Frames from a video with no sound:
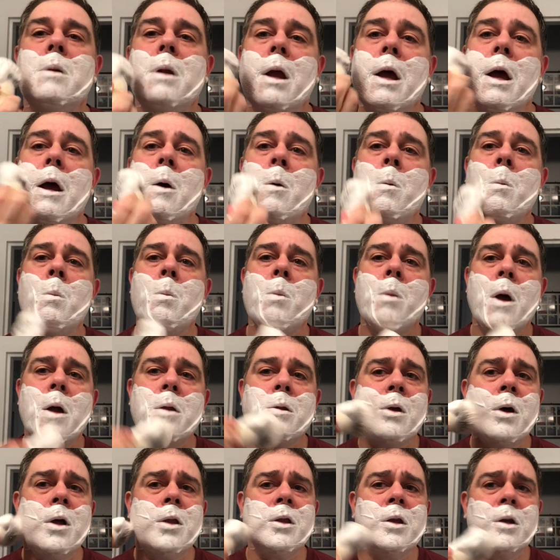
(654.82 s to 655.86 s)
Now, I
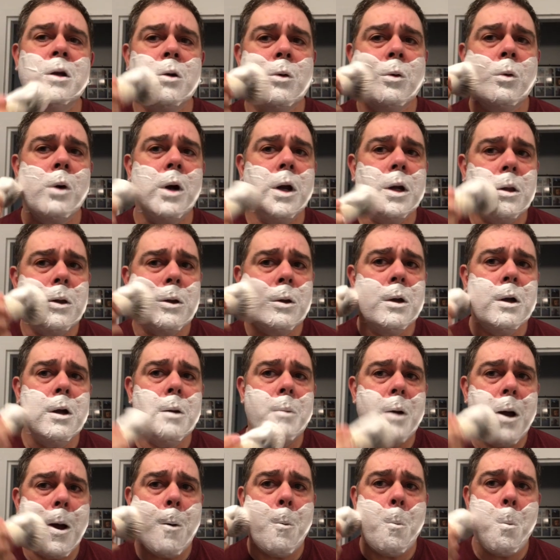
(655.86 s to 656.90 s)
thought the great thing
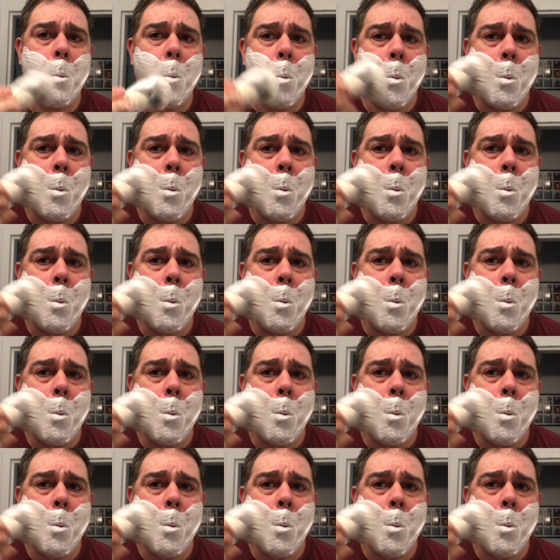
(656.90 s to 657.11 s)
about